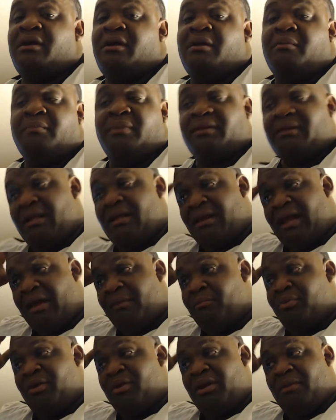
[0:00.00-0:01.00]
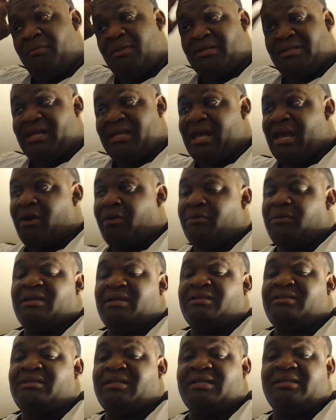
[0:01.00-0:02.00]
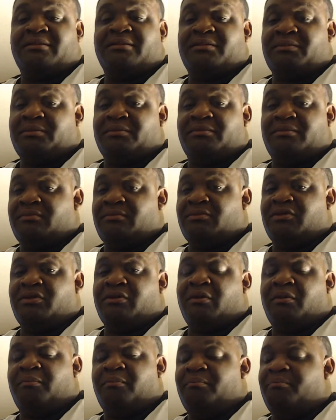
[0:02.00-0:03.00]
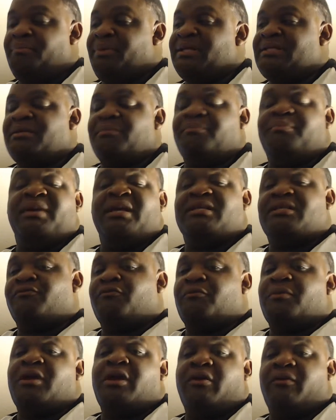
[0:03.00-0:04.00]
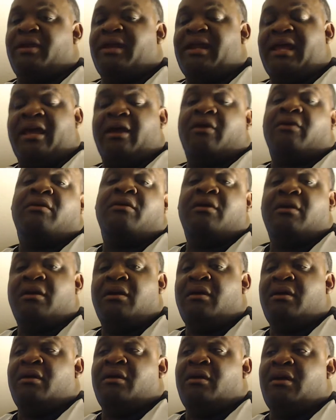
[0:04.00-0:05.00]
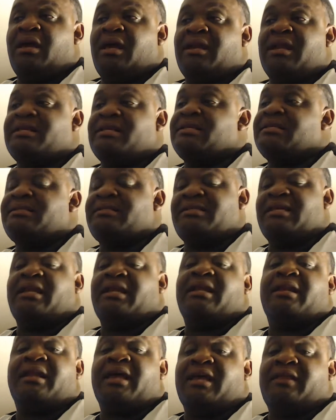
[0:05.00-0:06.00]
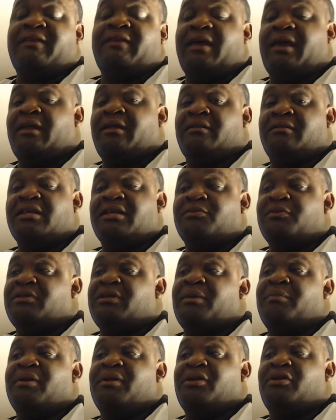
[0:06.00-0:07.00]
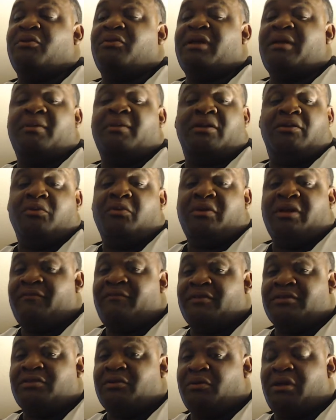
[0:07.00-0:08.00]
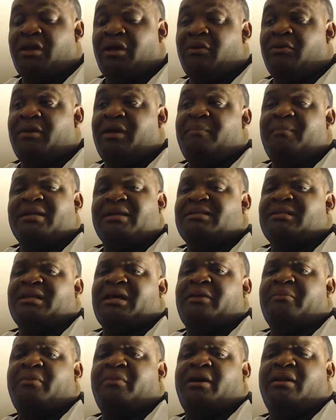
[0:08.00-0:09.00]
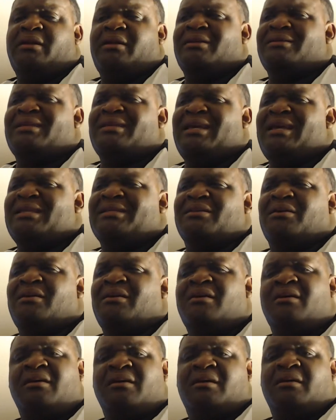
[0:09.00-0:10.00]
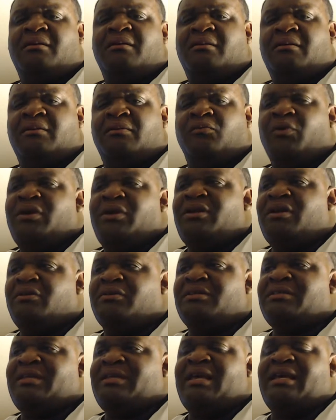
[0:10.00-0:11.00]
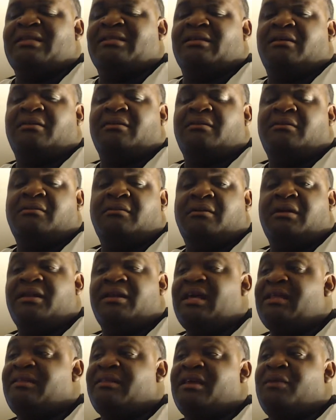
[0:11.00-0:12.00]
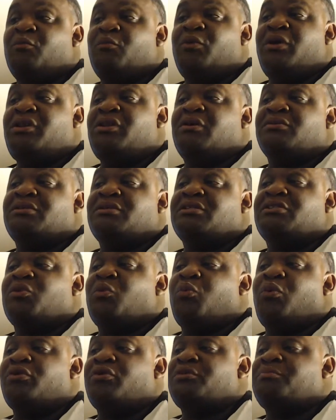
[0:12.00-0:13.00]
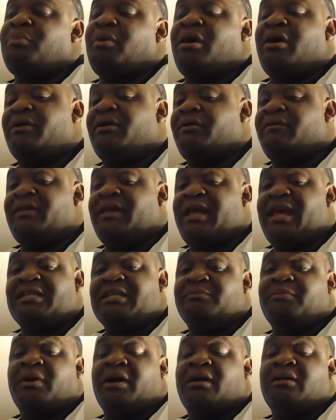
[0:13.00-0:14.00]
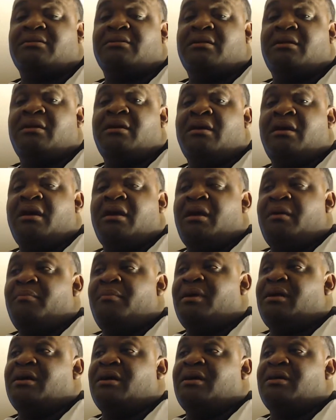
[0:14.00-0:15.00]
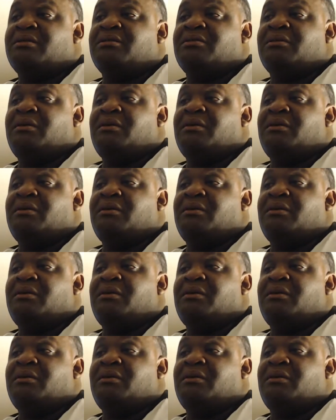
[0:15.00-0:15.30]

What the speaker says: but they like pretty much now it's just bits and pieces from here and there, and they just sell it like that. That's what they've been doing. They've been doing that for so long. It makes a lot of money. It's easy. Windows is easy, and that's the Windows is the worst part of the Xbox, because